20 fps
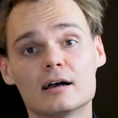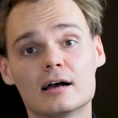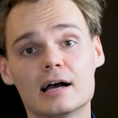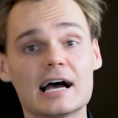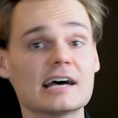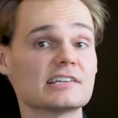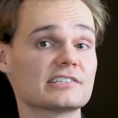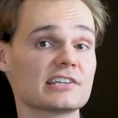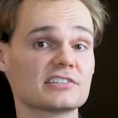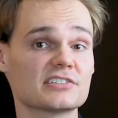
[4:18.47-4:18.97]

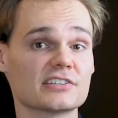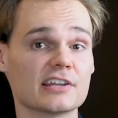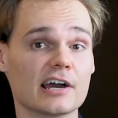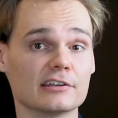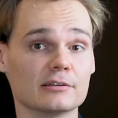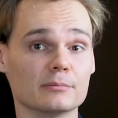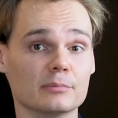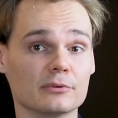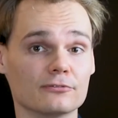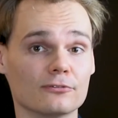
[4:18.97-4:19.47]
As I
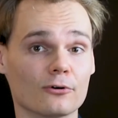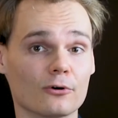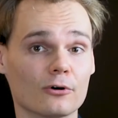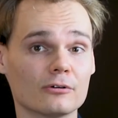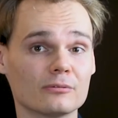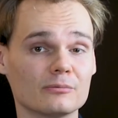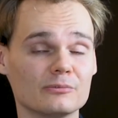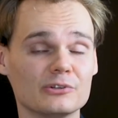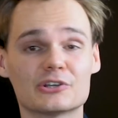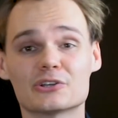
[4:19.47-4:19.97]
stated before,
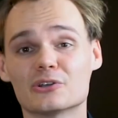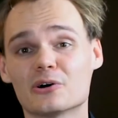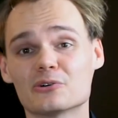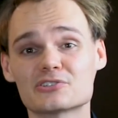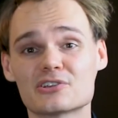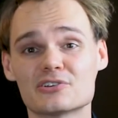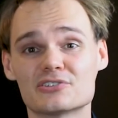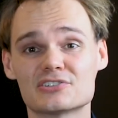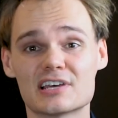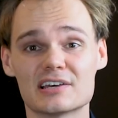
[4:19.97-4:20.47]
you can
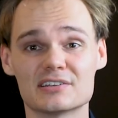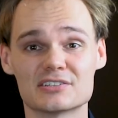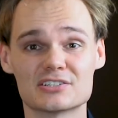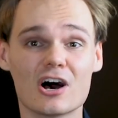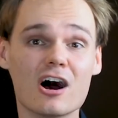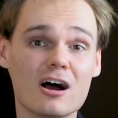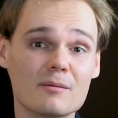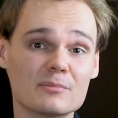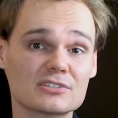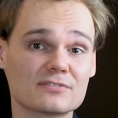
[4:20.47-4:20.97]
also set
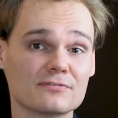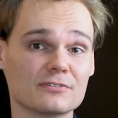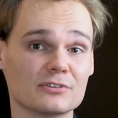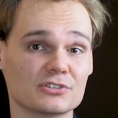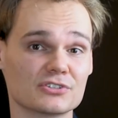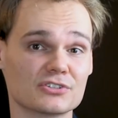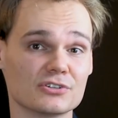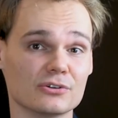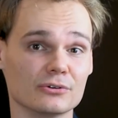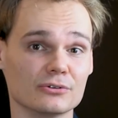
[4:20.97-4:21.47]
timers for the
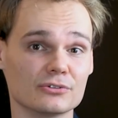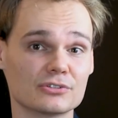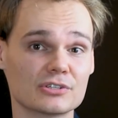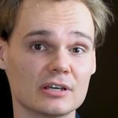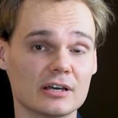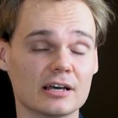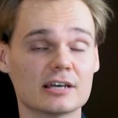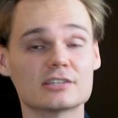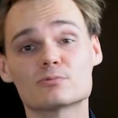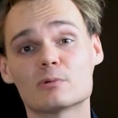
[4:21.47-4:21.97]
SNOOZ,
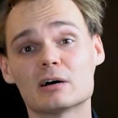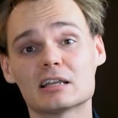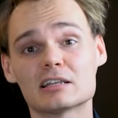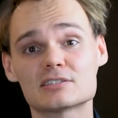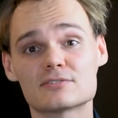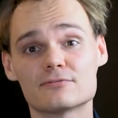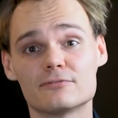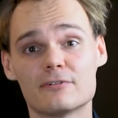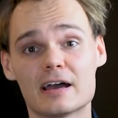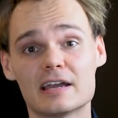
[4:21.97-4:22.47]
as well
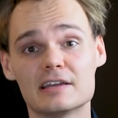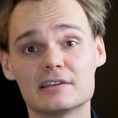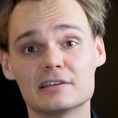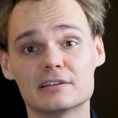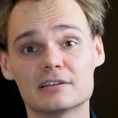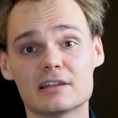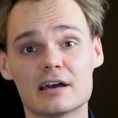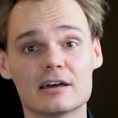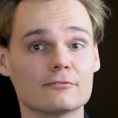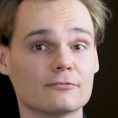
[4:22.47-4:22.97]
as fade
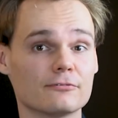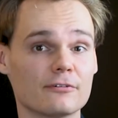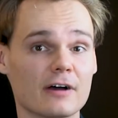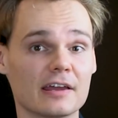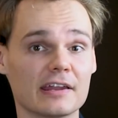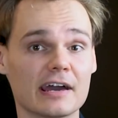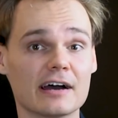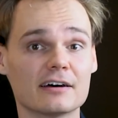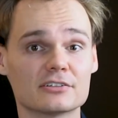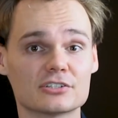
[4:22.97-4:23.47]
in and
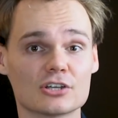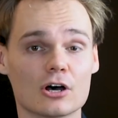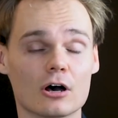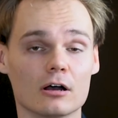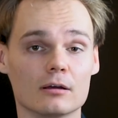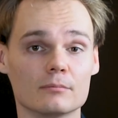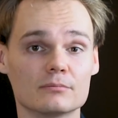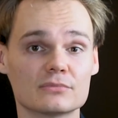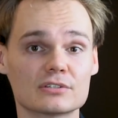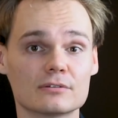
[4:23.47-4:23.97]
fade out
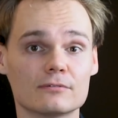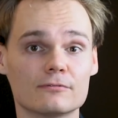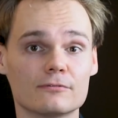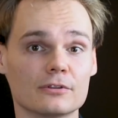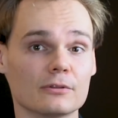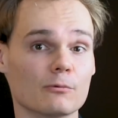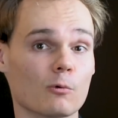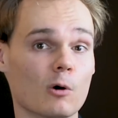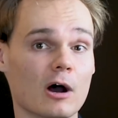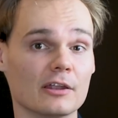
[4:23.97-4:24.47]
times for
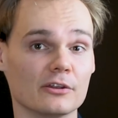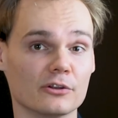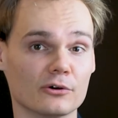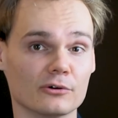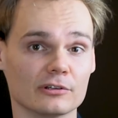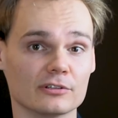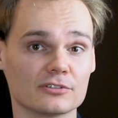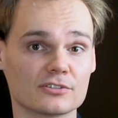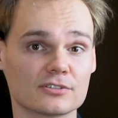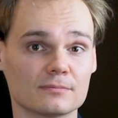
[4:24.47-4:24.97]
the white
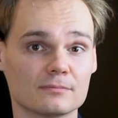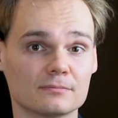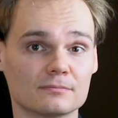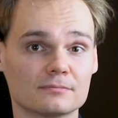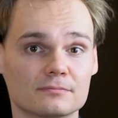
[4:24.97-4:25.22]
noise.